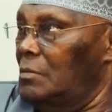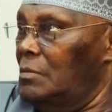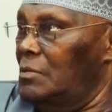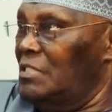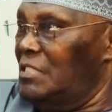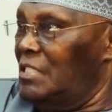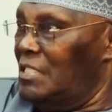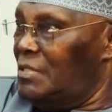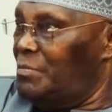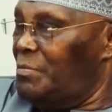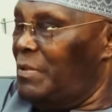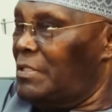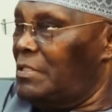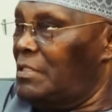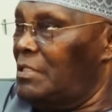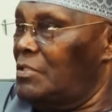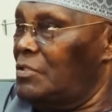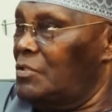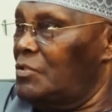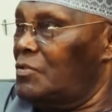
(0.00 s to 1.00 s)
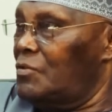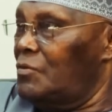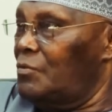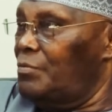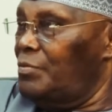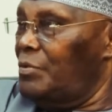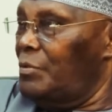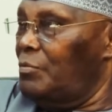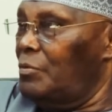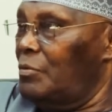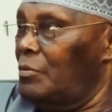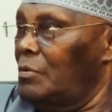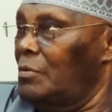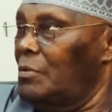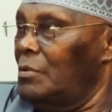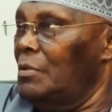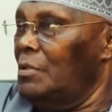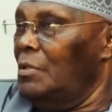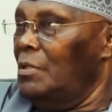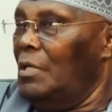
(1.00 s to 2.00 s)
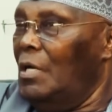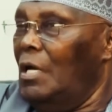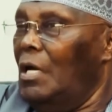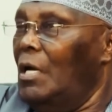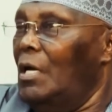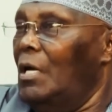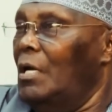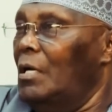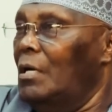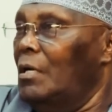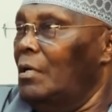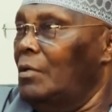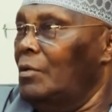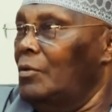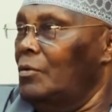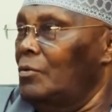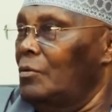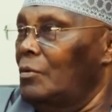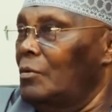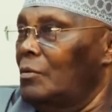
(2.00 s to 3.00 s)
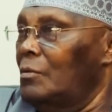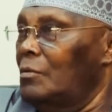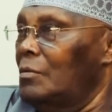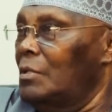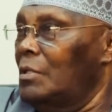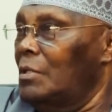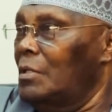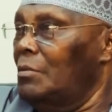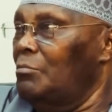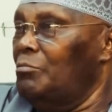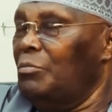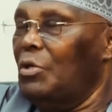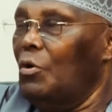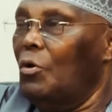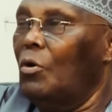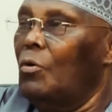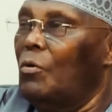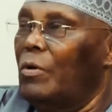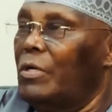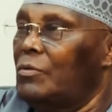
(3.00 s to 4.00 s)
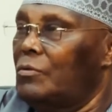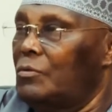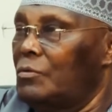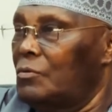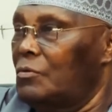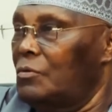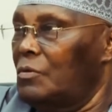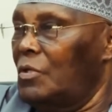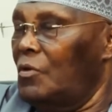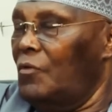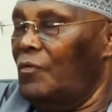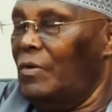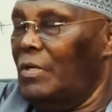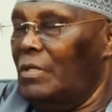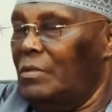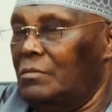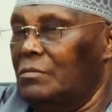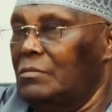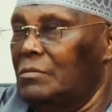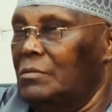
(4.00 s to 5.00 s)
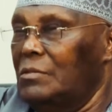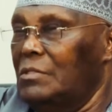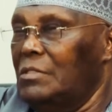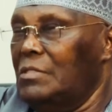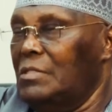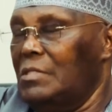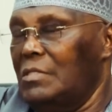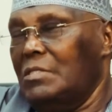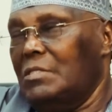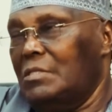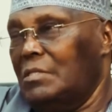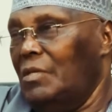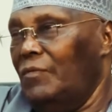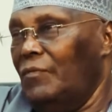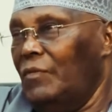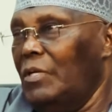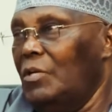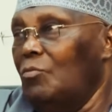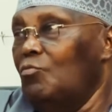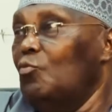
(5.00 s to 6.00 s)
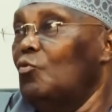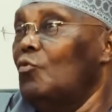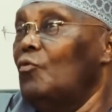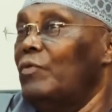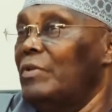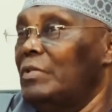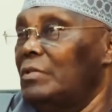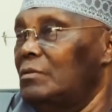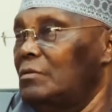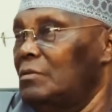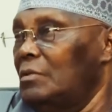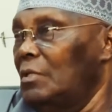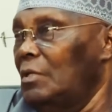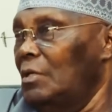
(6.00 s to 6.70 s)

the expectations of people, below what you could offer. It's a very moving,